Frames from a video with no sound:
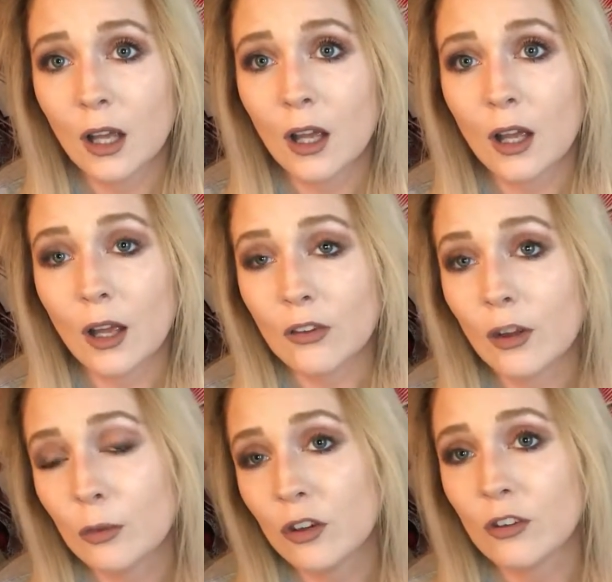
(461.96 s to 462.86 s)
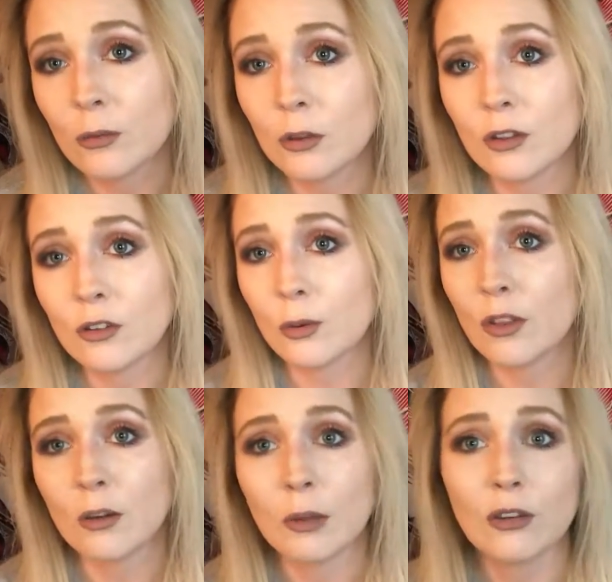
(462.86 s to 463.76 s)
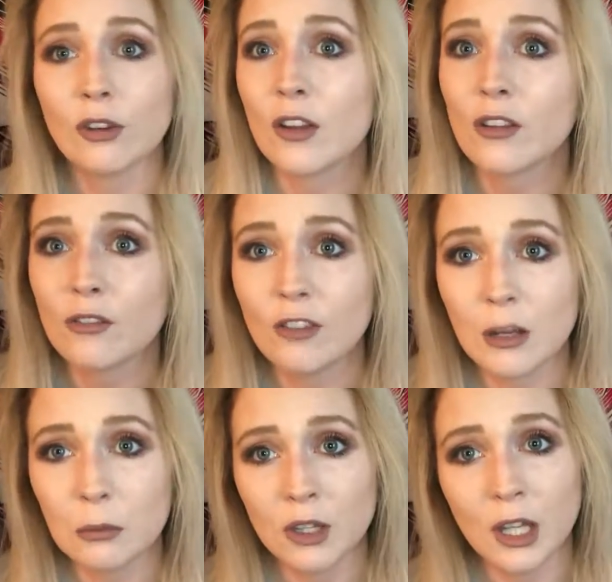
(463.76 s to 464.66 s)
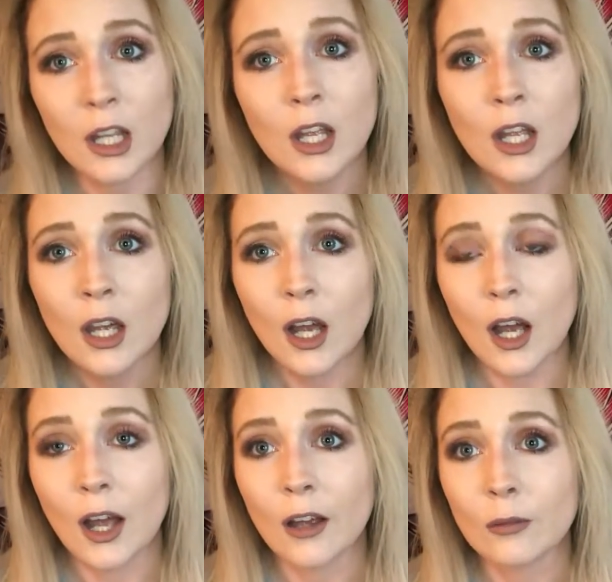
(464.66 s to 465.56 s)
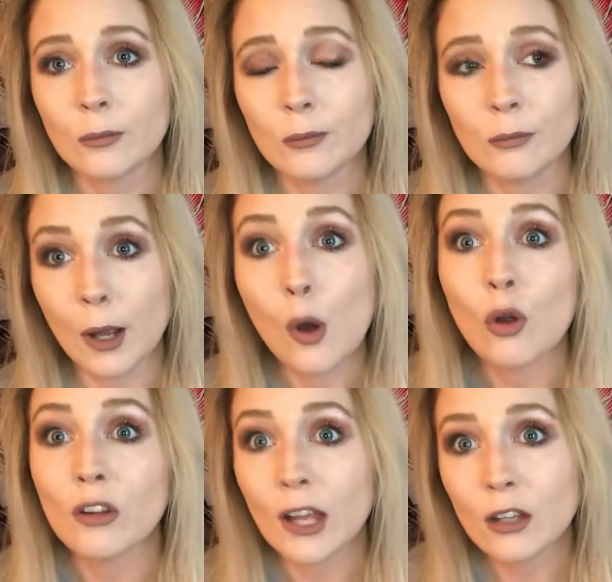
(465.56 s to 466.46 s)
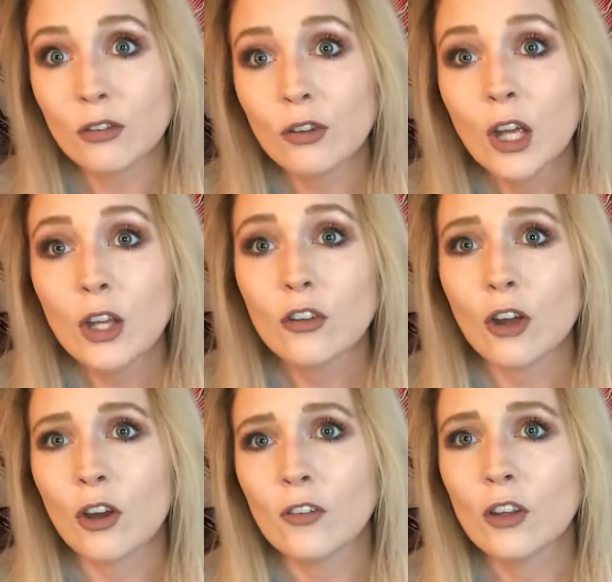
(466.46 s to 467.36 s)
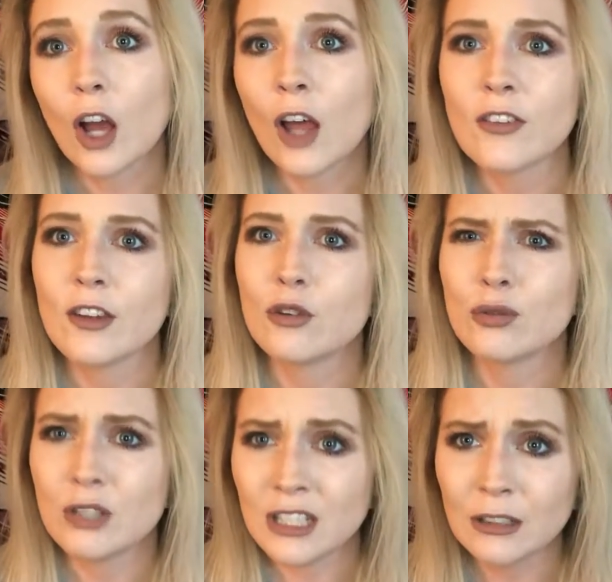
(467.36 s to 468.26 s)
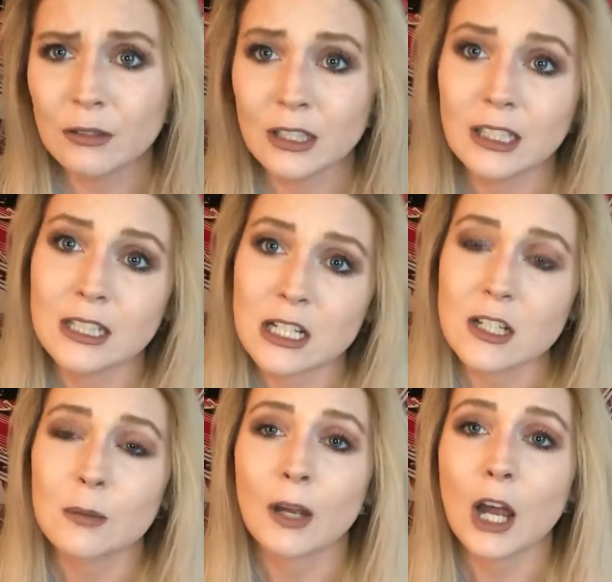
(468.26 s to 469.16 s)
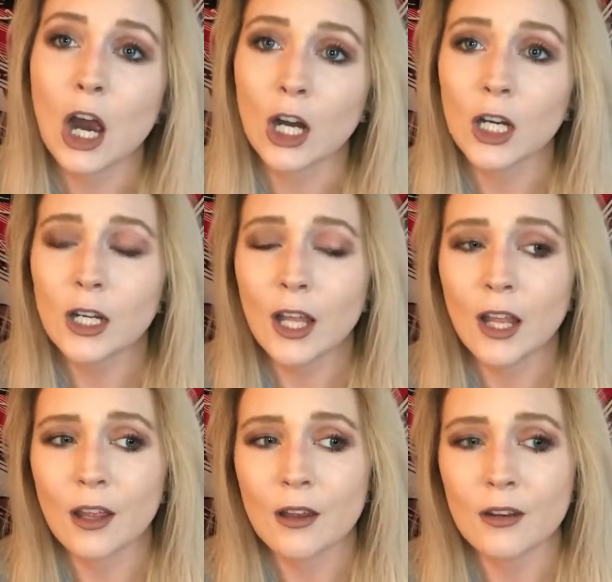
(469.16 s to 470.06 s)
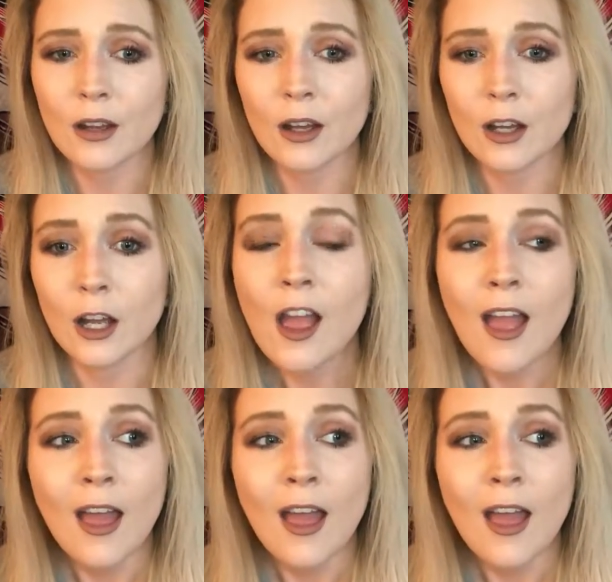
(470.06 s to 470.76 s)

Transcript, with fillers: uh, a substance abuse within my friends and family um, my whole life. So it's a cause that's really, really dear to my heart. And uh,